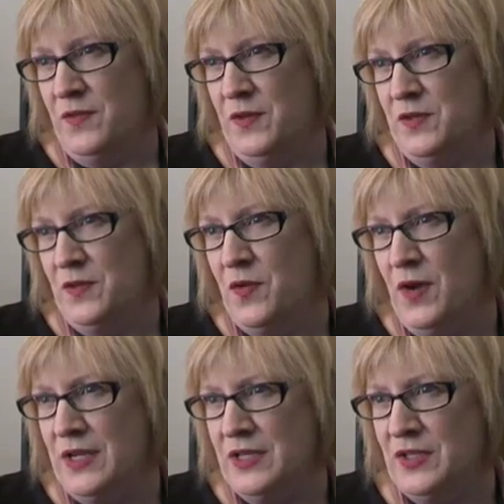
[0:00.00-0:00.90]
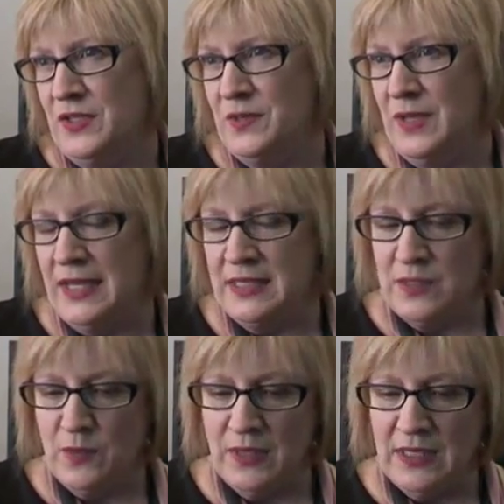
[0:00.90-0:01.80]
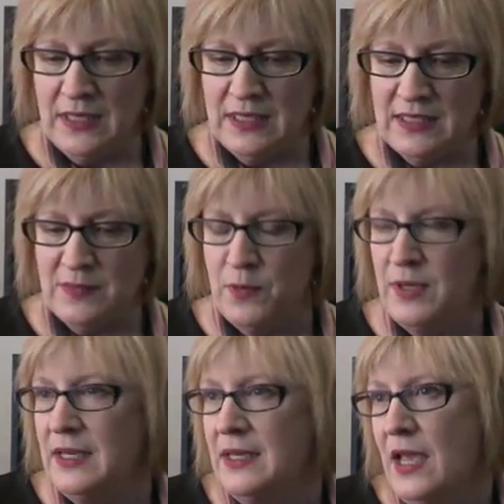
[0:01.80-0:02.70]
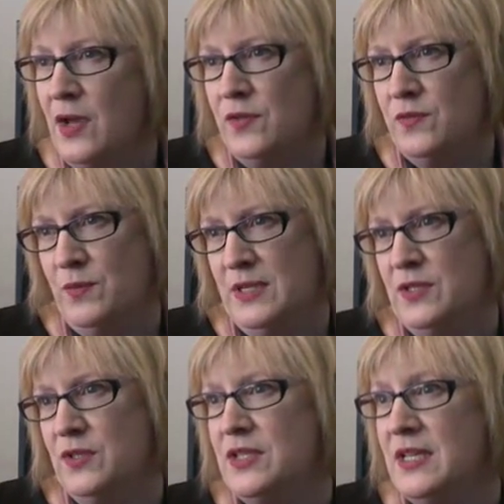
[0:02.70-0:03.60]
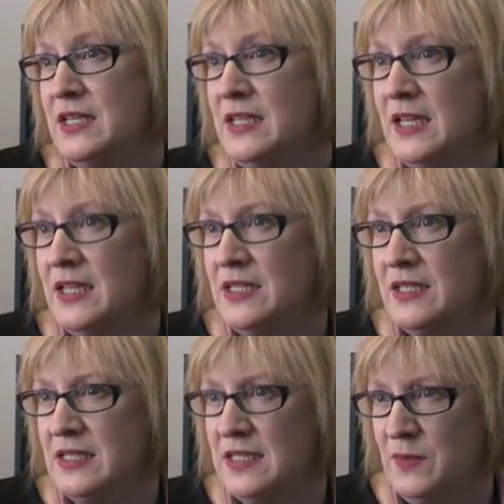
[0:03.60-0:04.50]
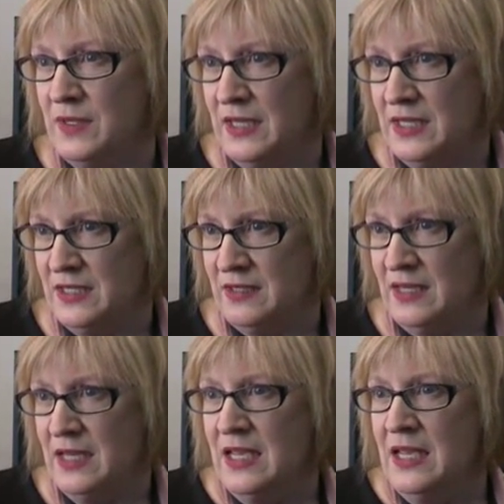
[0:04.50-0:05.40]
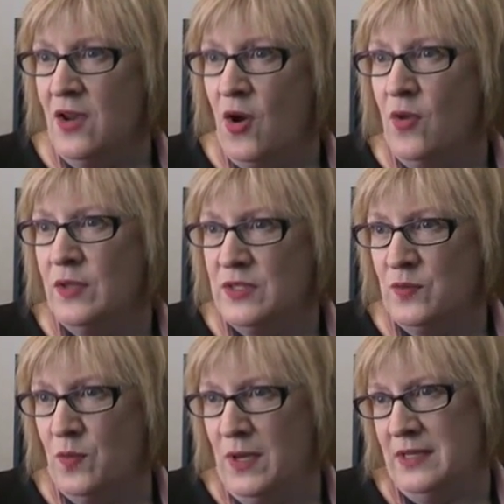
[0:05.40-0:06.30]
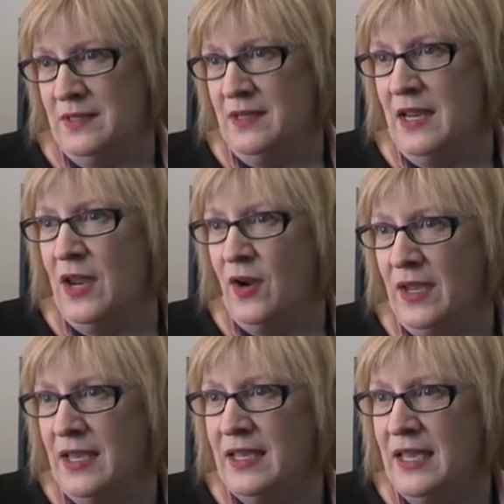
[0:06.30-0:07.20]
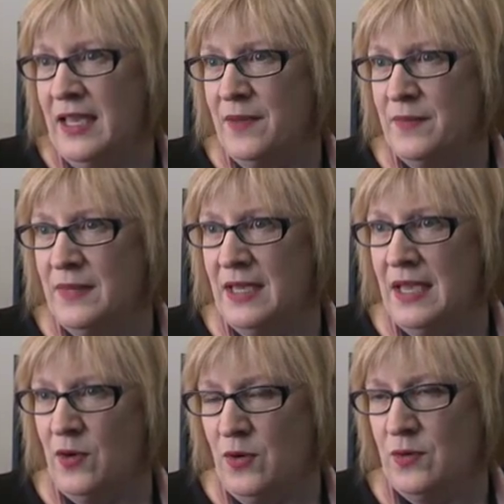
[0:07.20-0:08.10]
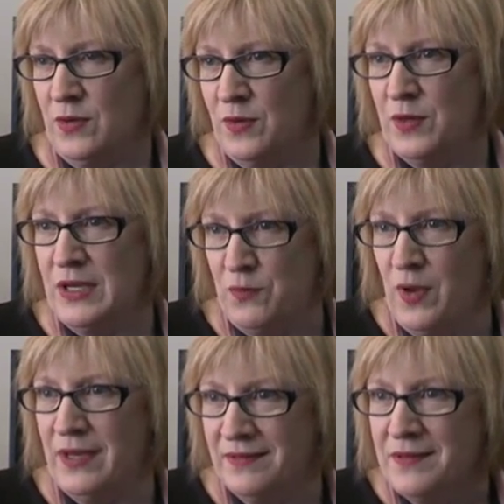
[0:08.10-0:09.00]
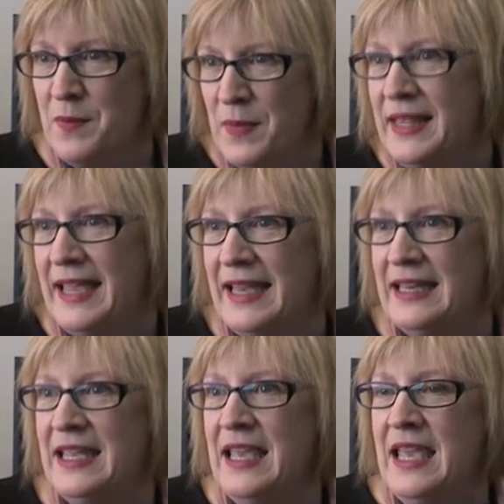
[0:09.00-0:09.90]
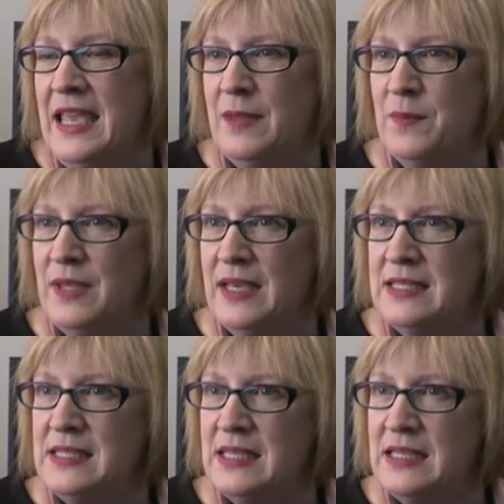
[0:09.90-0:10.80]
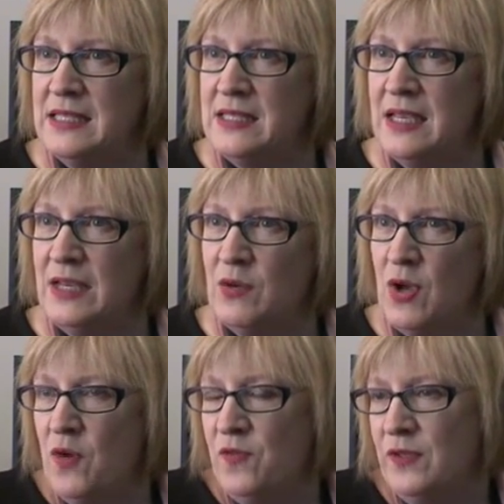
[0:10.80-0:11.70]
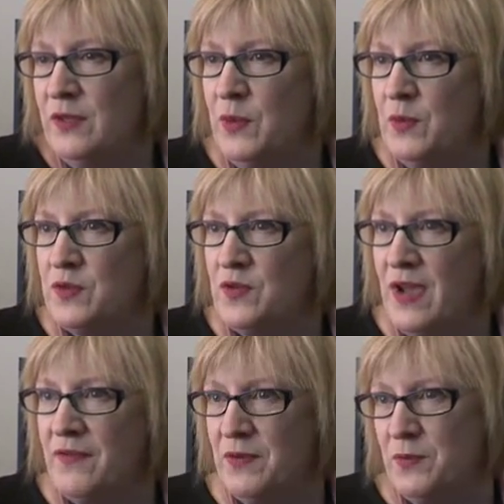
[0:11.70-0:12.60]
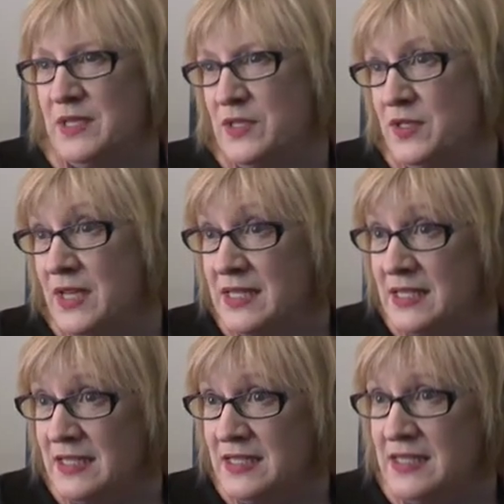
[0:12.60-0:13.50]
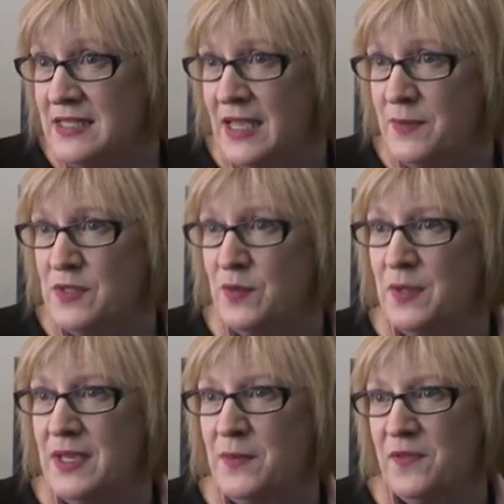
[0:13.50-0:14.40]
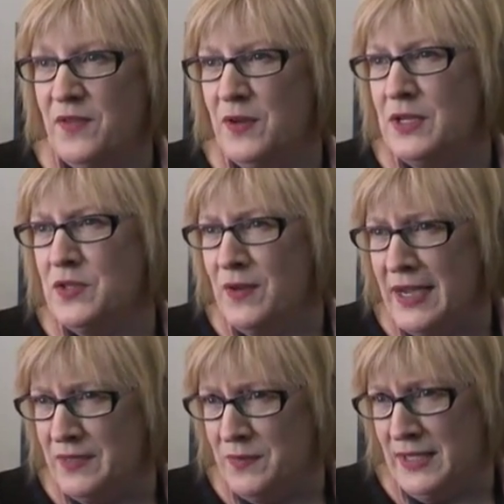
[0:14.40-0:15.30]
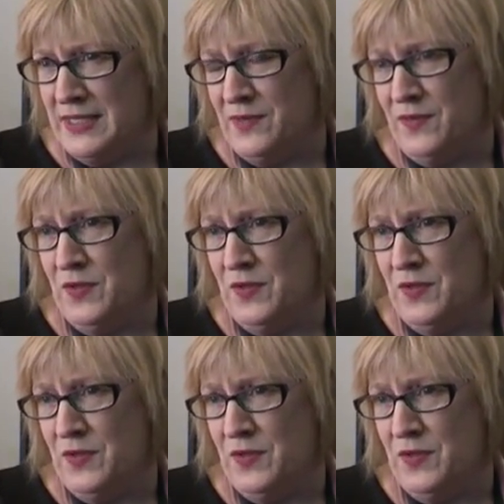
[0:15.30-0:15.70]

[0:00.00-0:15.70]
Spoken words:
the future of Christchurch. And so what it is putting health, research, education, simulation all into one area or in one plan in place. And hopefully we will drive research excellence, so it'll become a very attractive place in the